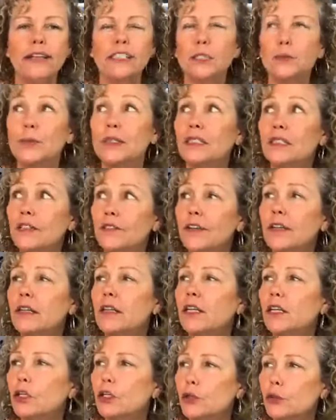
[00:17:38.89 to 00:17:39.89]
I
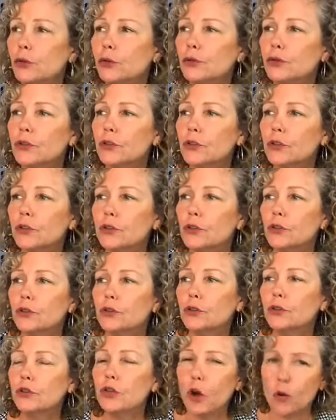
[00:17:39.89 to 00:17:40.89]
specifically used
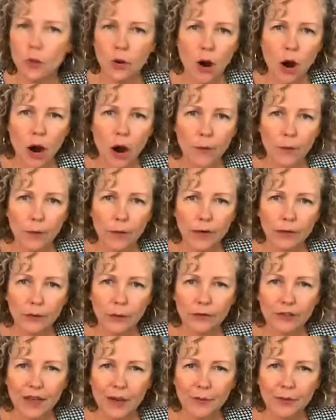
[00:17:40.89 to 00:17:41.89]
low carb when
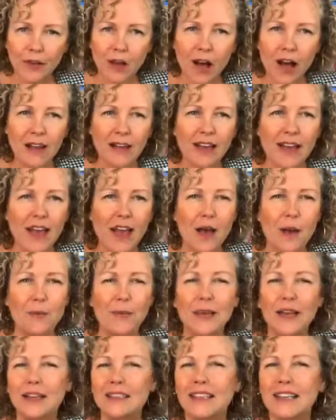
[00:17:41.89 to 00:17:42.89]
I wrote that blog
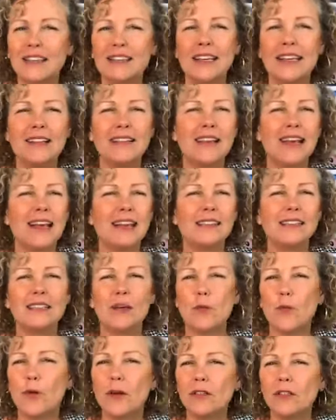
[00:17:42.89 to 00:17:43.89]
because I think that
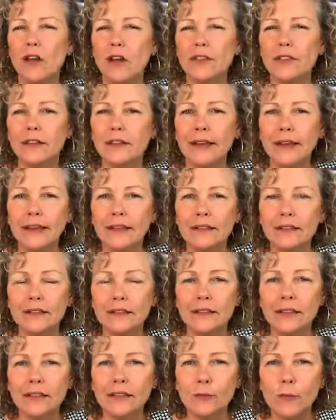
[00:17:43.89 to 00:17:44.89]
somewhere along
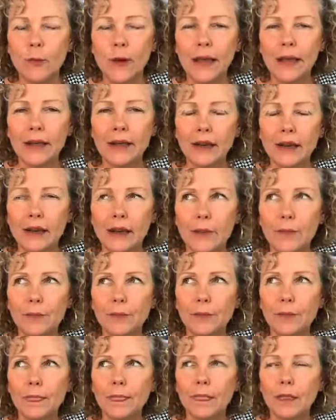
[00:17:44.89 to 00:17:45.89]
the way,
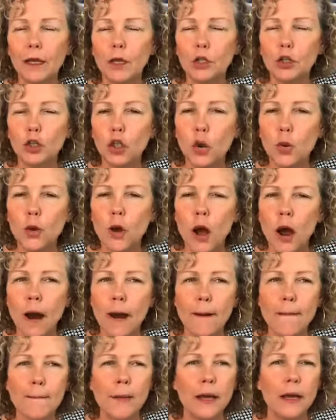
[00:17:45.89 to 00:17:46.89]
low
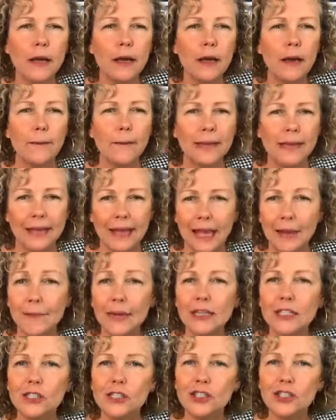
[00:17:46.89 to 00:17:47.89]
carb
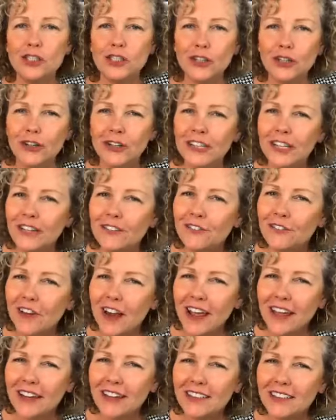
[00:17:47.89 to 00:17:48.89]
became a dirty
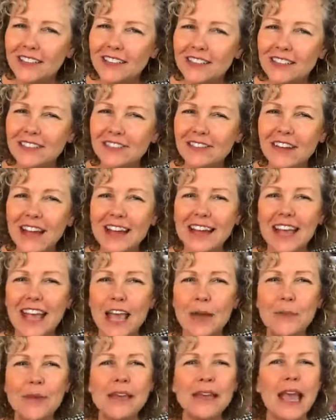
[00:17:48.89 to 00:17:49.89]
phrase, right?
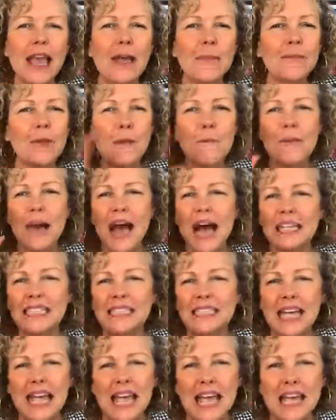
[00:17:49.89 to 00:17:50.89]
It became
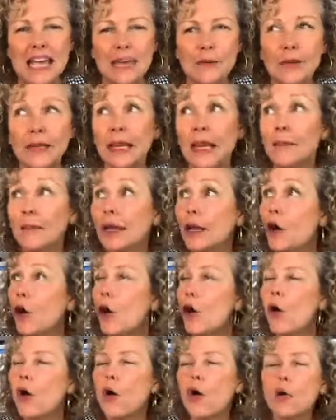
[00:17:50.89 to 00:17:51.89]
passé. It became like
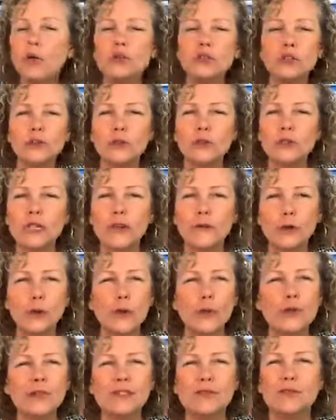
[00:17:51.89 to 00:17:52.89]
old news.
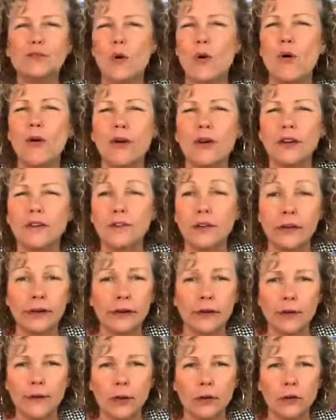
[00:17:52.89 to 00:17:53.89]
Everyone was bored of
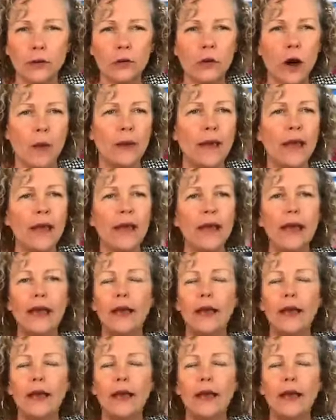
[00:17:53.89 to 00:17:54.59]
hearing about low carb.